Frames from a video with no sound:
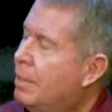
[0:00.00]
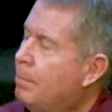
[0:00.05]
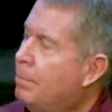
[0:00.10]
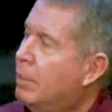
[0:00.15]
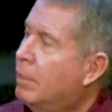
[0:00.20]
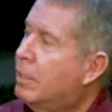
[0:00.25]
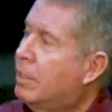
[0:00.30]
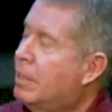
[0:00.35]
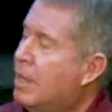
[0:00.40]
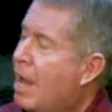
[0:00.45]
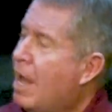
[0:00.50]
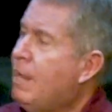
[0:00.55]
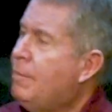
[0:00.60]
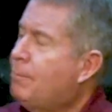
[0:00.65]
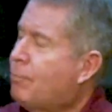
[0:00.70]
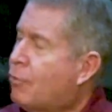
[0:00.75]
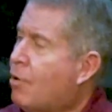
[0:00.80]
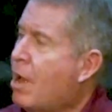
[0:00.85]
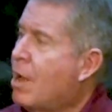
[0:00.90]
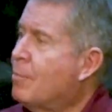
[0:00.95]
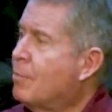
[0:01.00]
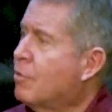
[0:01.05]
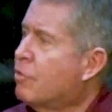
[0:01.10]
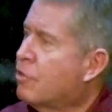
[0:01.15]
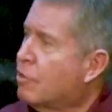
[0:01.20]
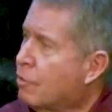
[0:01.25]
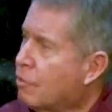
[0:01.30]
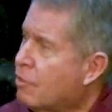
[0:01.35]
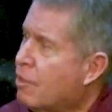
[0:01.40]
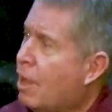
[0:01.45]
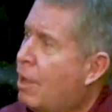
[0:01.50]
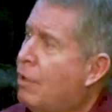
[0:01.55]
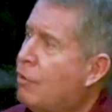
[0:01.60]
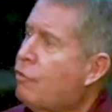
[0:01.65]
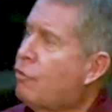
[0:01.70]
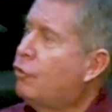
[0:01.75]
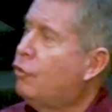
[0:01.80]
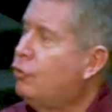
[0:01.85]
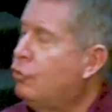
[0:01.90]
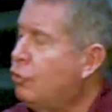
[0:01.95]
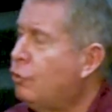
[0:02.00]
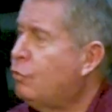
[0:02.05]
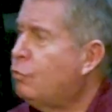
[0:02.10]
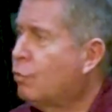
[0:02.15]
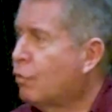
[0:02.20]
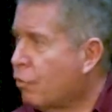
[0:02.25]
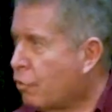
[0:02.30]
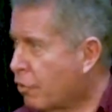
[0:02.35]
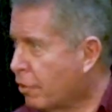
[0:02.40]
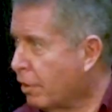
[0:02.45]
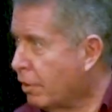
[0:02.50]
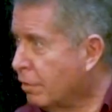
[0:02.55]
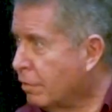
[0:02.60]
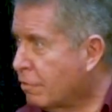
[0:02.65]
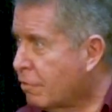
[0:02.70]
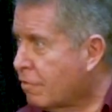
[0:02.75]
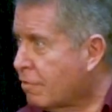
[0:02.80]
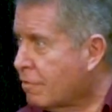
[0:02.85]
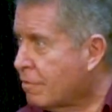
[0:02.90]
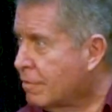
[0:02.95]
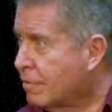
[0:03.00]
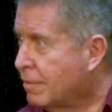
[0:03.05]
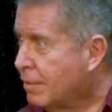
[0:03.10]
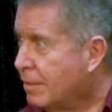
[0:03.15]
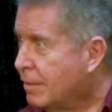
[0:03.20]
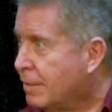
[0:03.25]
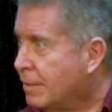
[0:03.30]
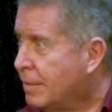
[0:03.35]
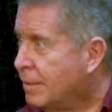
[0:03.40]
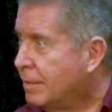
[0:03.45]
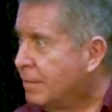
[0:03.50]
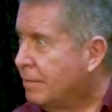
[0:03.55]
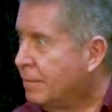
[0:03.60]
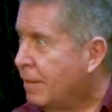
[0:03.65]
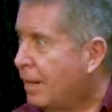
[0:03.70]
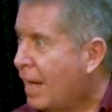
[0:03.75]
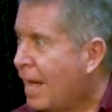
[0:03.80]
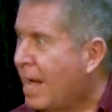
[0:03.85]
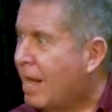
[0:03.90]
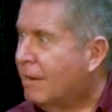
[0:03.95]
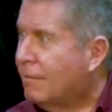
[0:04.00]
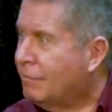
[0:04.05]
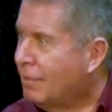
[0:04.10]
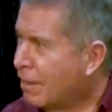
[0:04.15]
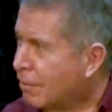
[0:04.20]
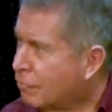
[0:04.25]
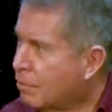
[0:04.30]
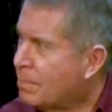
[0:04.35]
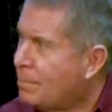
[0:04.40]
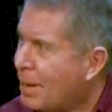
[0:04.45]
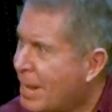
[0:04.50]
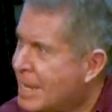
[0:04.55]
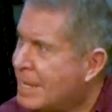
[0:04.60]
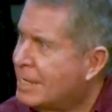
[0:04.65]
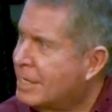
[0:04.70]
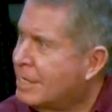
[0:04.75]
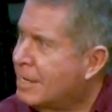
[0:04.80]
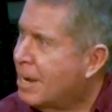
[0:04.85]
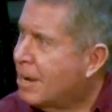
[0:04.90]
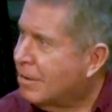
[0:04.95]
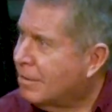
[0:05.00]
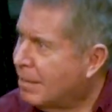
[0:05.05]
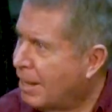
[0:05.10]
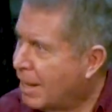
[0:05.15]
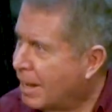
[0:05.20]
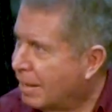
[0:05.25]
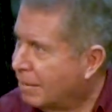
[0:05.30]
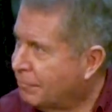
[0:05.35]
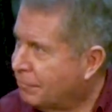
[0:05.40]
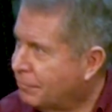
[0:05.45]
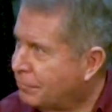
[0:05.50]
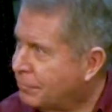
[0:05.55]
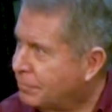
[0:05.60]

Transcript: But God promises us good results out of every pain in our life